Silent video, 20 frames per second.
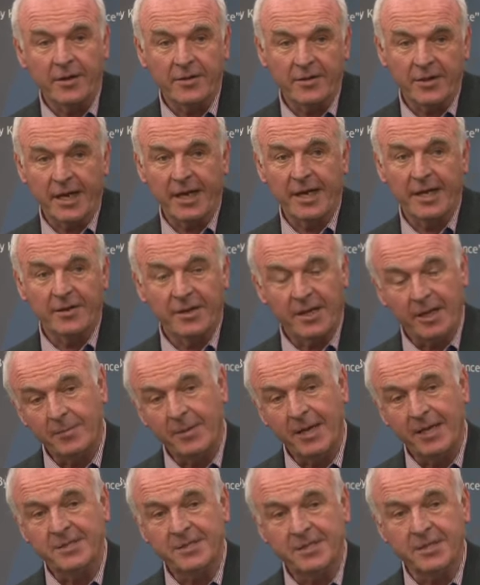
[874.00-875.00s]
They're
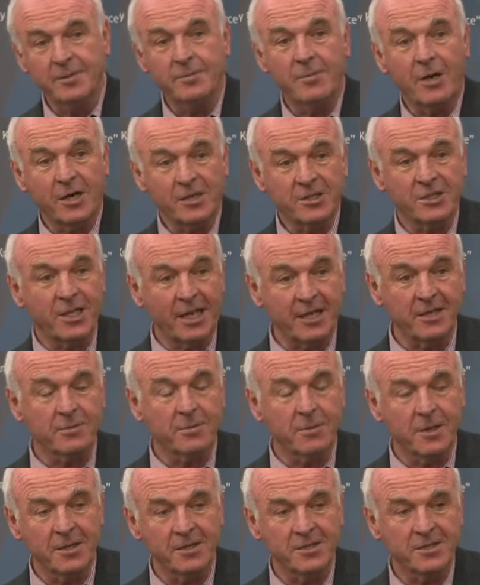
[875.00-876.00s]
based in Mark
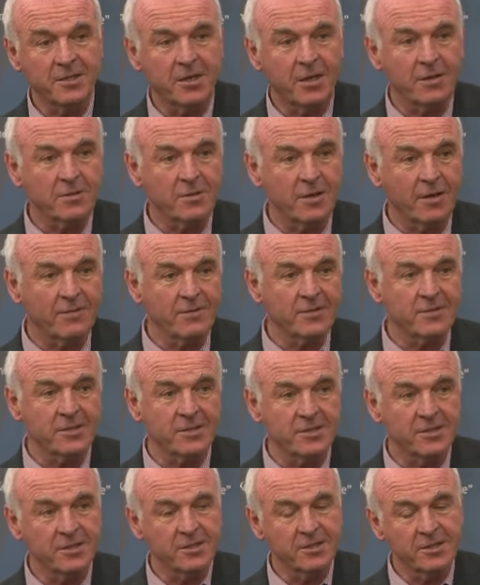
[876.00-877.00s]
Shuttleworth's old
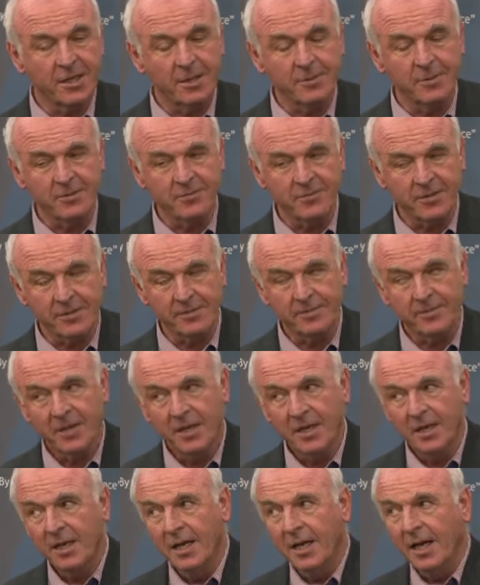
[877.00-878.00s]
offices in Durbanville.
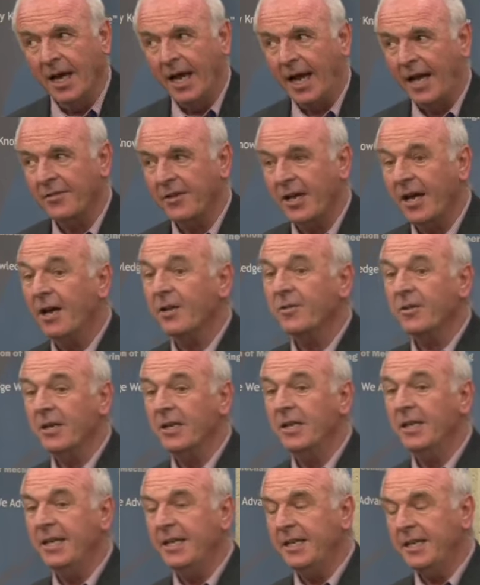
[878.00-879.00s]
And they are the
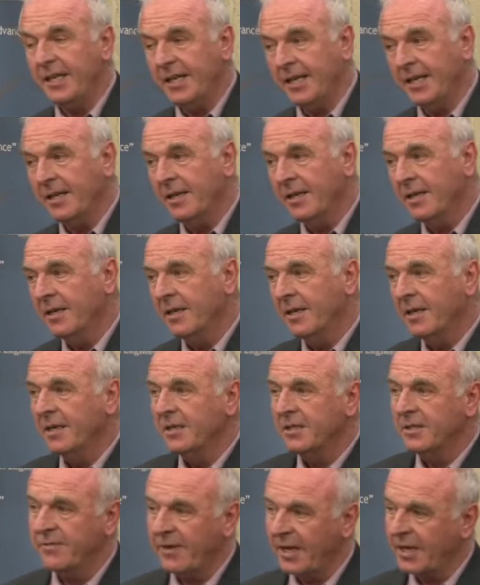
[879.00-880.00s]
leading
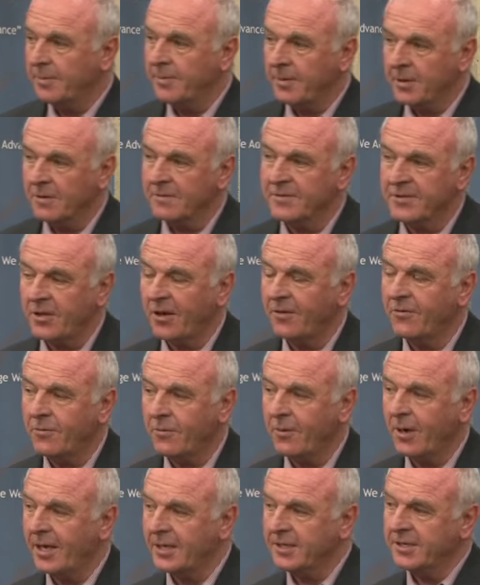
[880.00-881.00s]
developer of
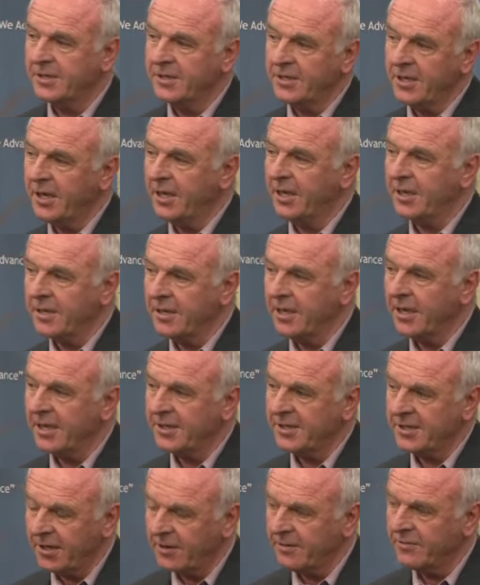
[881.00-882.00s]
software to turn a
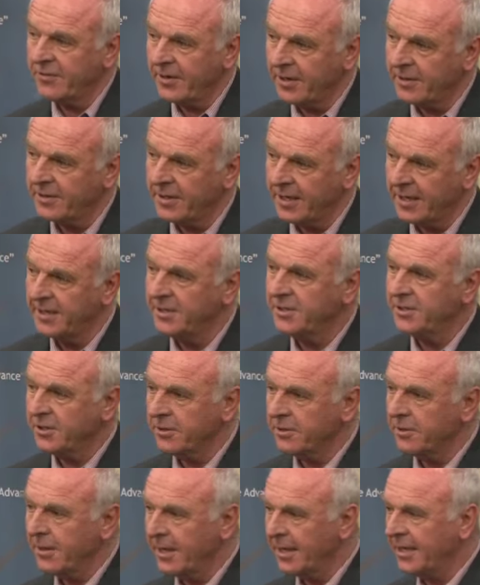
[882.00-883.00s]
cell phone
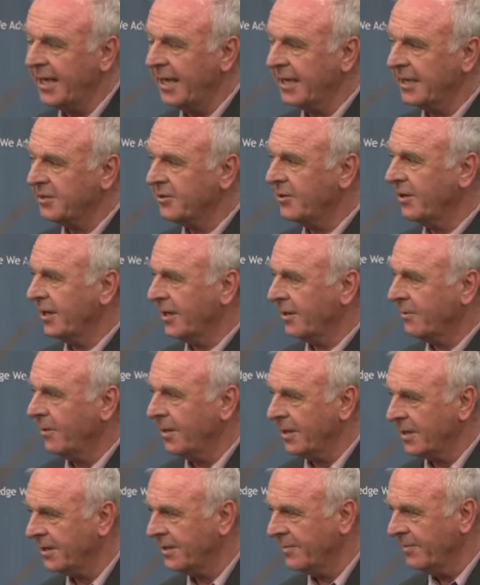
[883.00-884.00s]
into an electronic
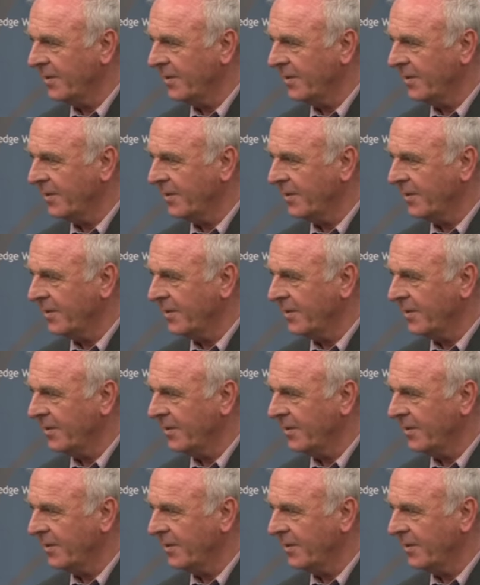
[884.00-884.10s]
wallet.